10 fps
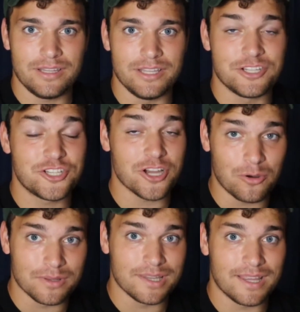
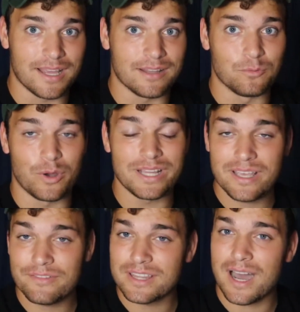shown that when
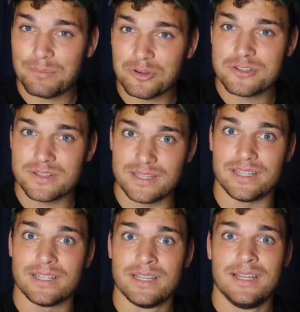given the opportunity,